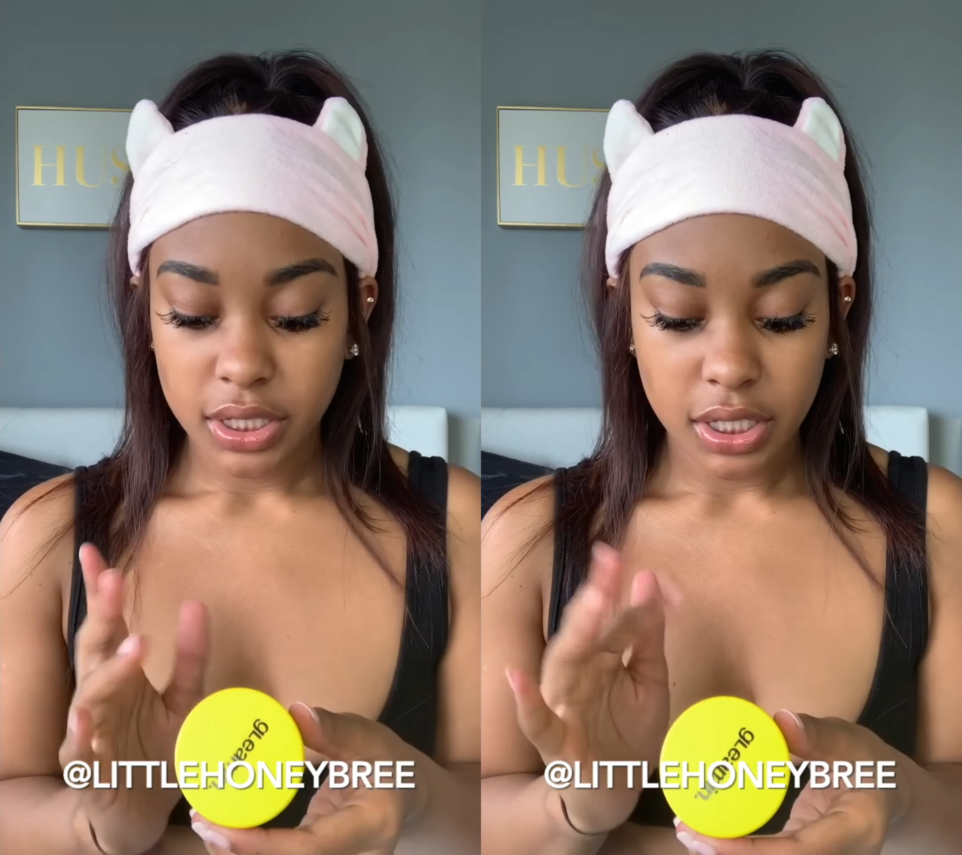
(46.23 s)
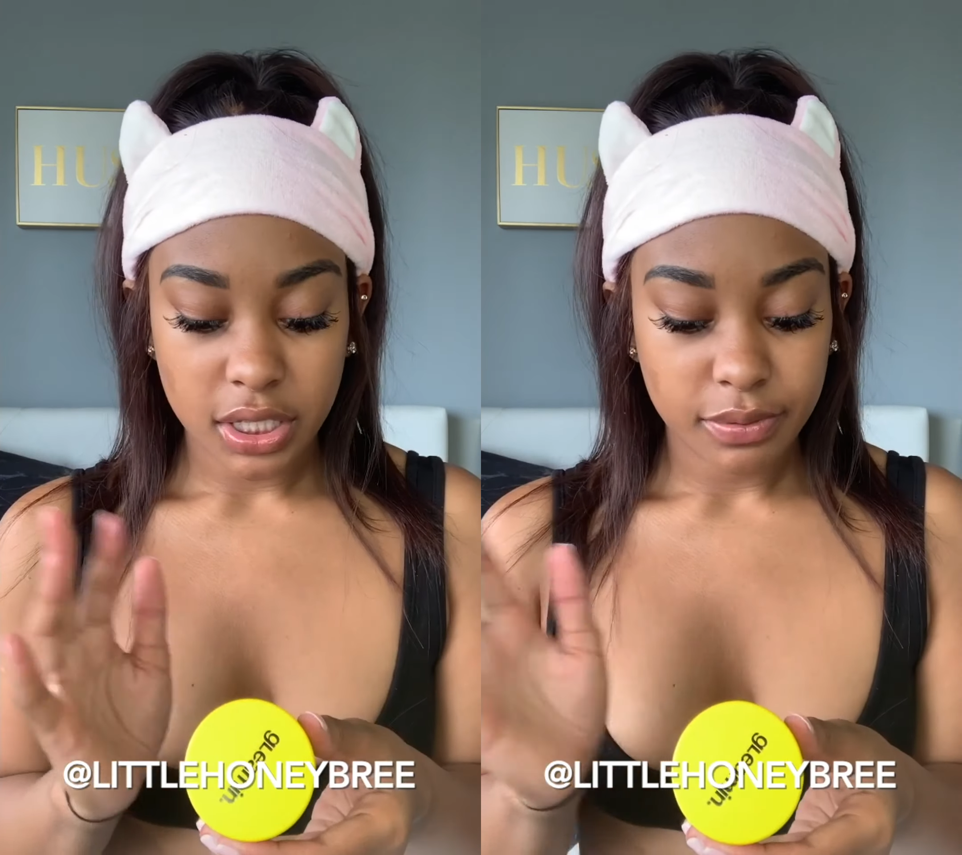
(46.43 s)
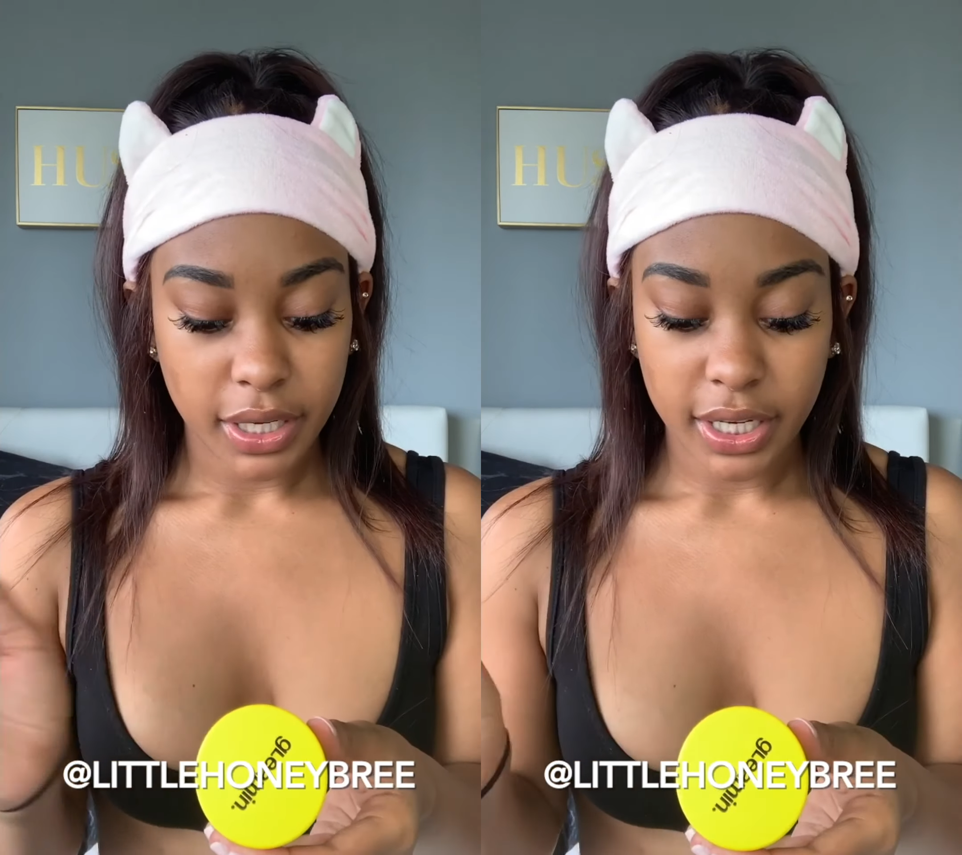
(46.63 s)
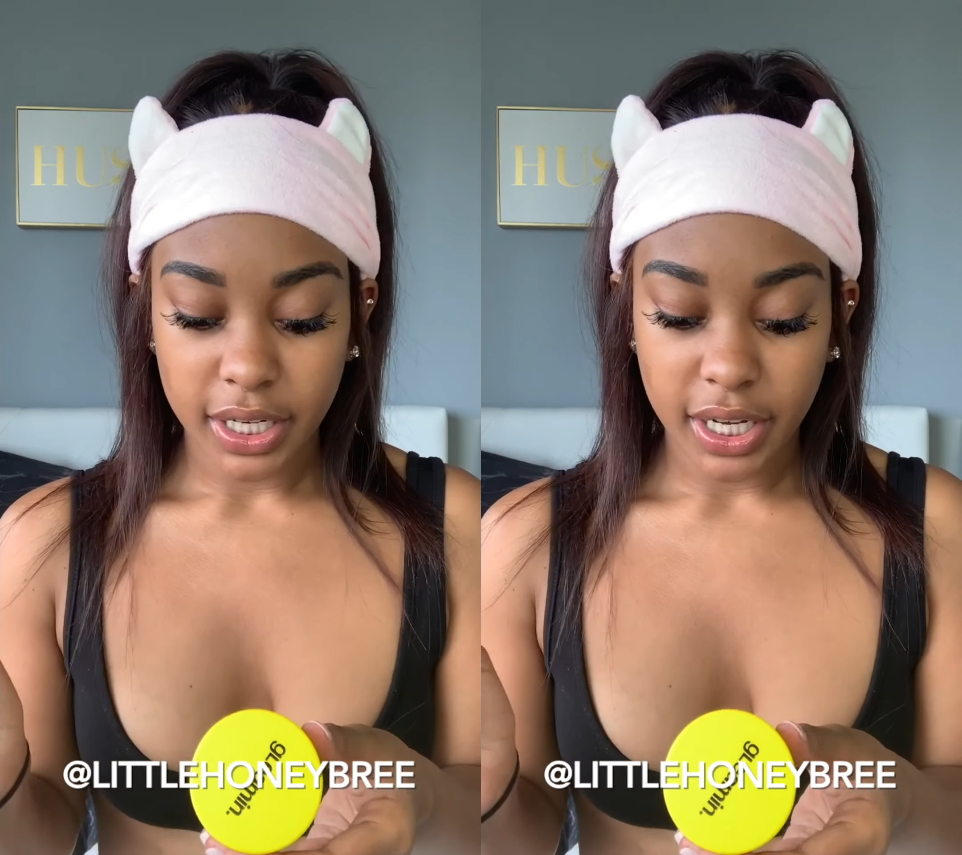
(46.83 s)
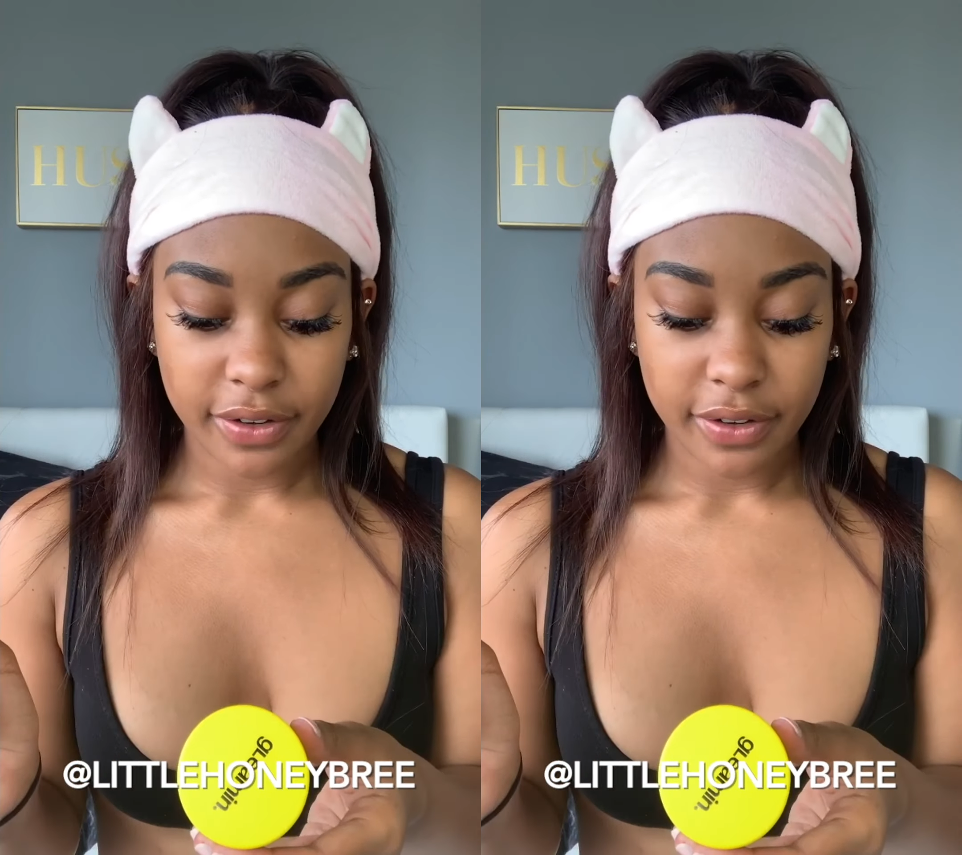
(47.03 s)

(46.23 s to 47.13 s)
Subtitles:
Suggest applying it